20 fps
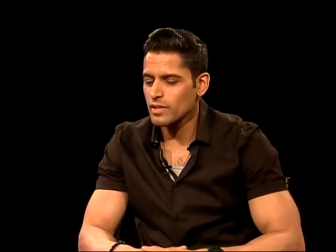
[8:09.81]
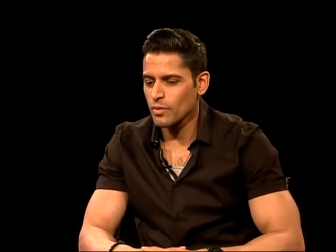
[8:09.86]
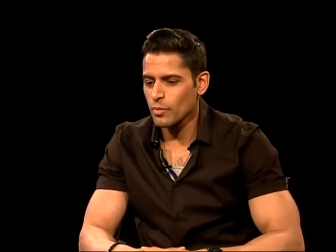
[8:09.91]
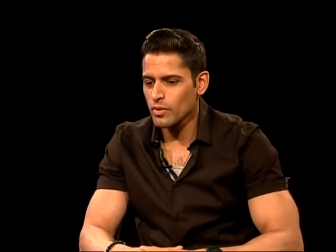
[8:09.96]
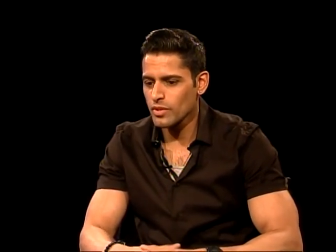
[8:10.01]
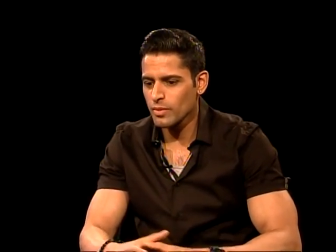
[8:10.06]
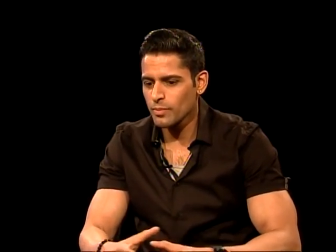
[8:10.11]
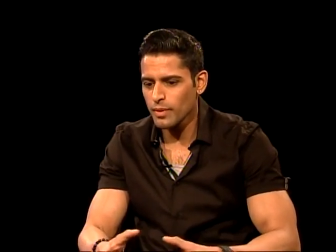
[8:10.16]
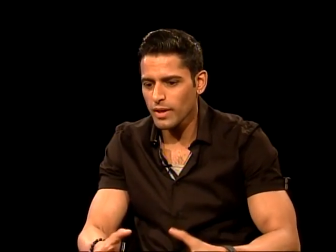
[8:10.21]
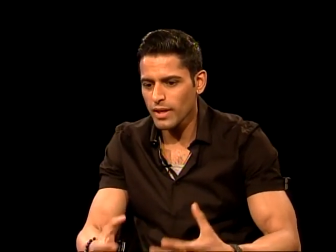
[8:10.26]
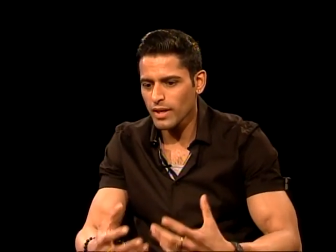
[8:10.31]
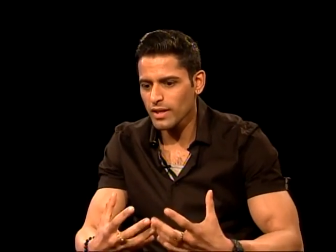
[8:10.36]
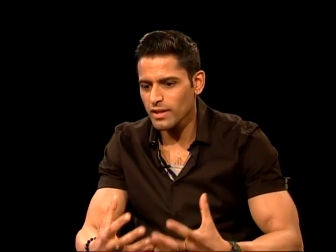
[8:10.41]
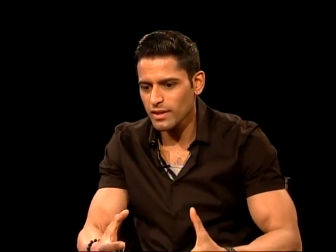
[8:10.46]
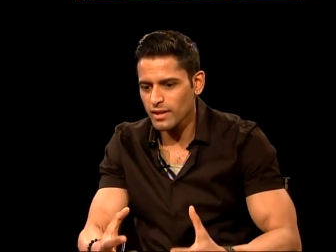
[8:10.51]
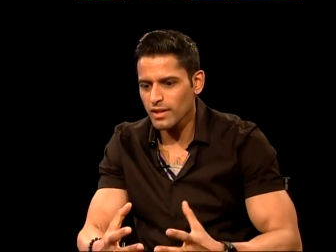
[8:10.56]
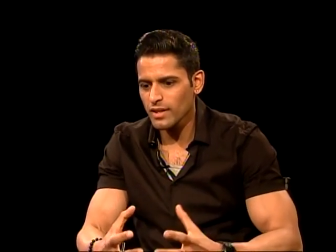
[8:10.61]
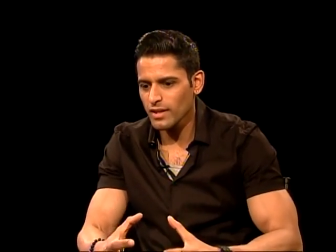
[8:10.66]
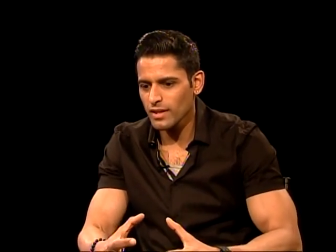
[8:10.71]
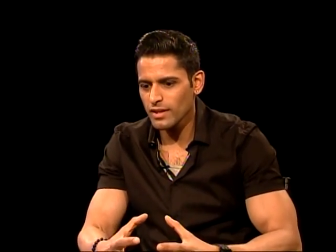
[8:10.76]
I want to be in
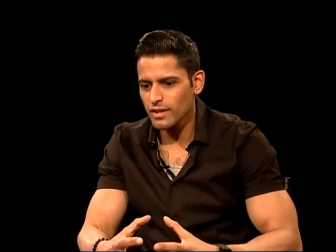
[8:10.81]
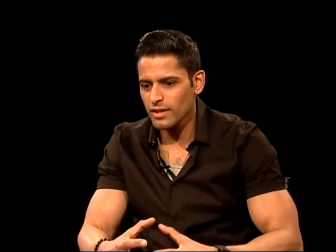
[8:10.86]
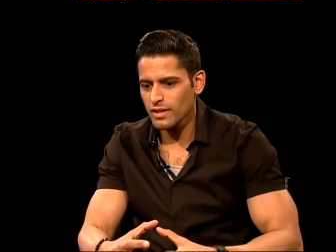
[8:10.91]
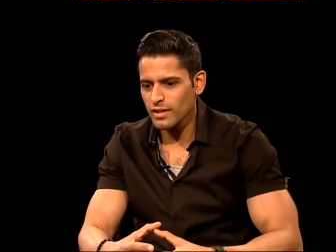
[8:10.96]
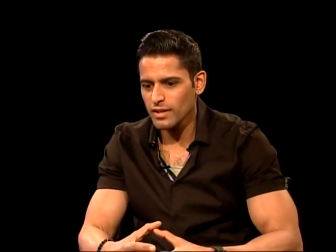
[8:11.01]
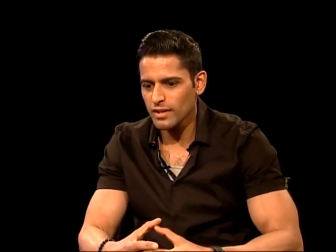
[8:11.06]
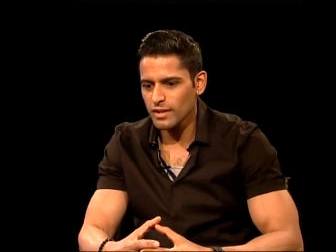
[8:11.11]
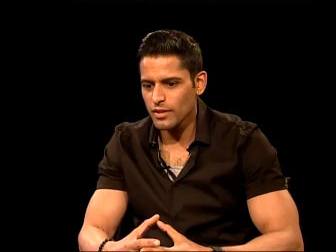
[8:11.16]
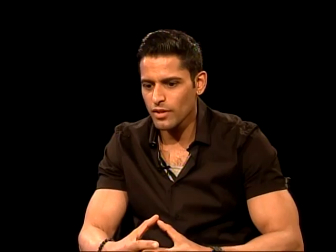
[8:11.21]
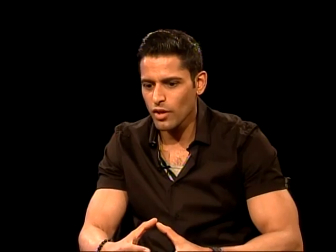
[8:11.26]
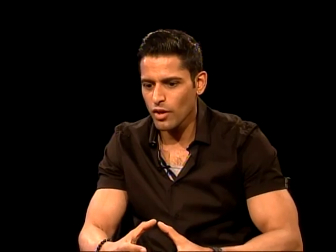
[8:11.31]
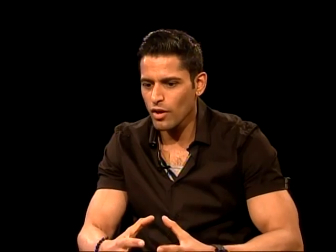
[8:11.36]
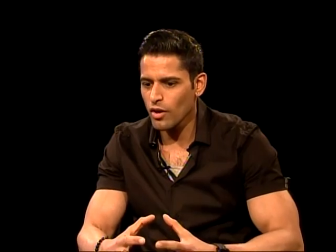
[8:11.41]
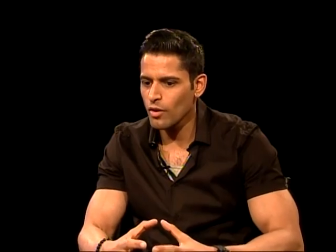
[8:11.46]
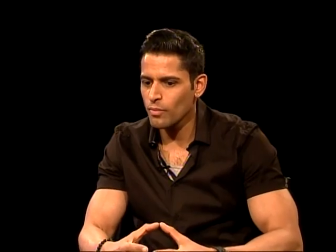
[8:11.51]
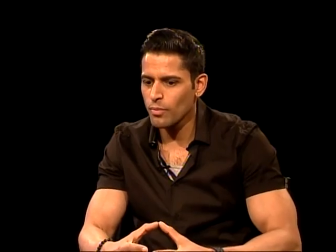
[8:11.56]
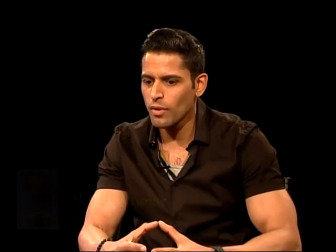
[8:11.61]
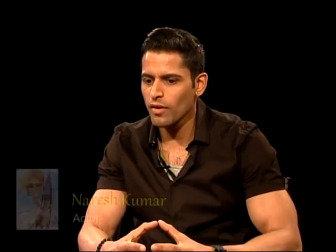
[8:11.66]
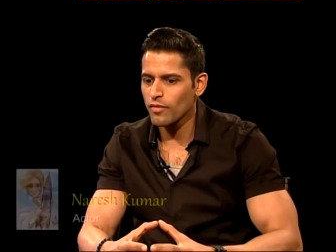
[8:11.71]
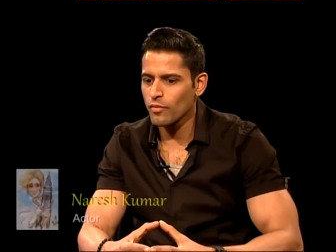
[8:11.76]
the, the
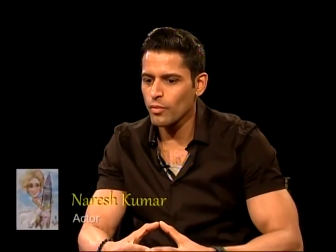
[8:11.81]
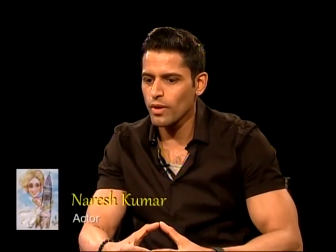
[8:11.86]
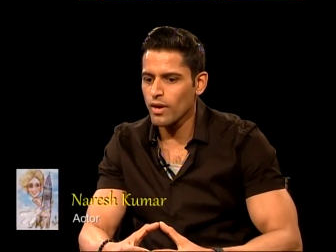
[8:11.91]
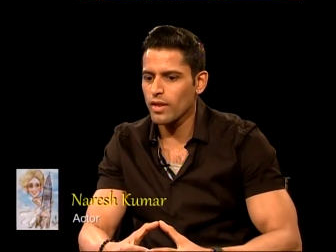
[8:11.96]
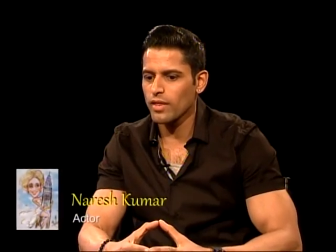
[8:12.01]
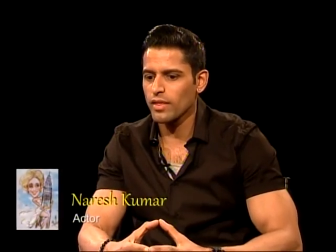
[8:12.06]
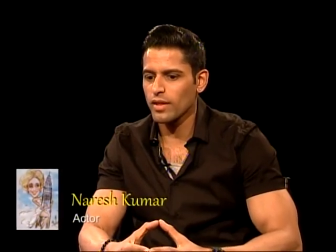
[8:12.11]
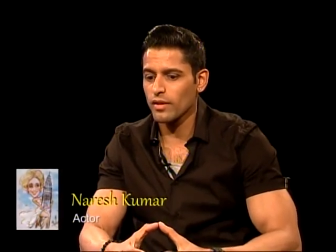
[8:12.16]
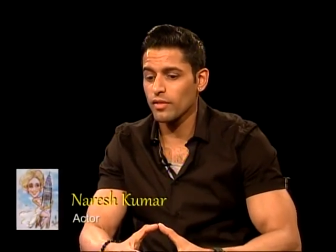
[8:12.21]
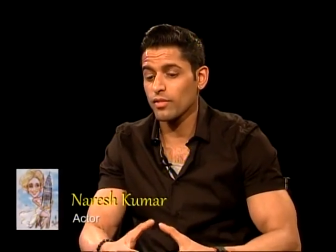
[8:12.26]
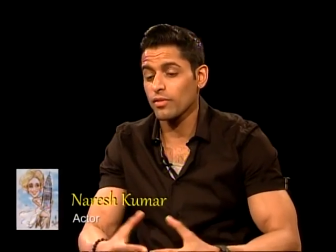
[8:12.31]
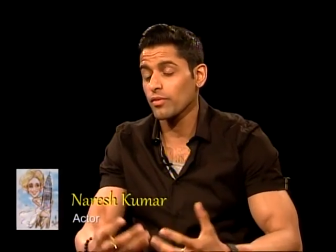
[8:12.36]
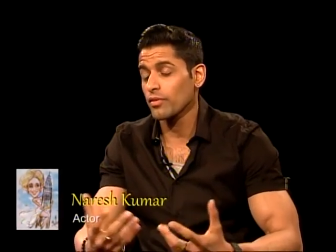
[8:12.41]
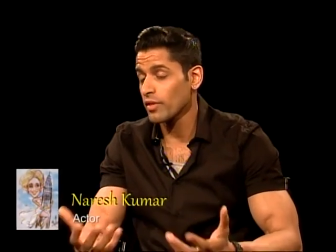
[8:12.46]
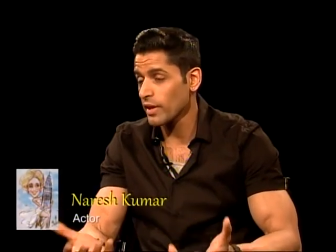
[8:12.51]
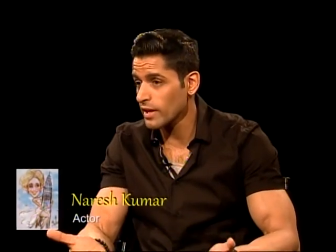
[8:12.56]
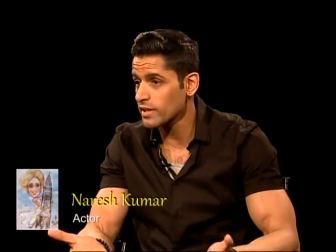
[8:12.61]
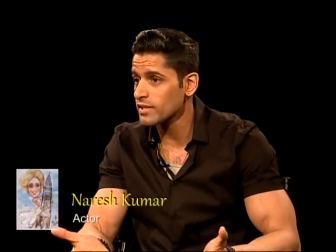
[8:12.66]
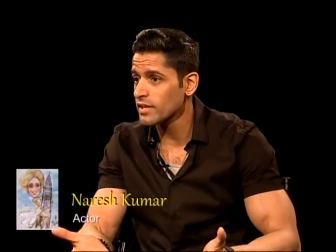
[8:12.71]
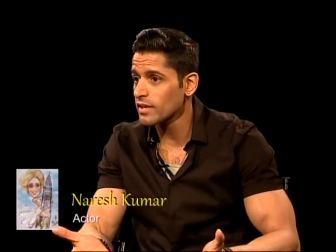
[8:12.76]
hub of where I think
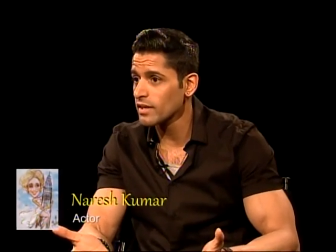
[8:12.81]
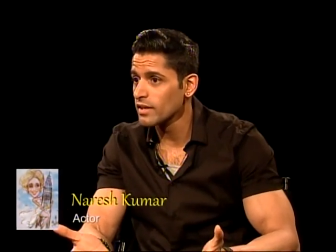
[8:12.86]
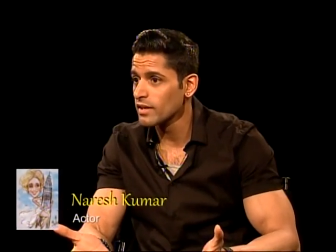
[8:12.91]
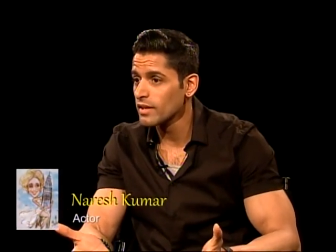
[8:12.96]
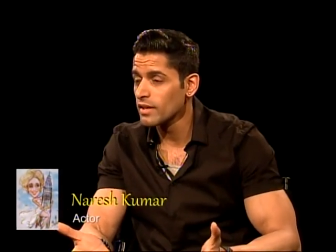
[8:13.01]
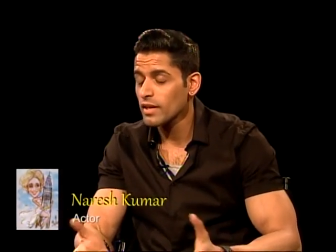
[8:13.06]
theatre.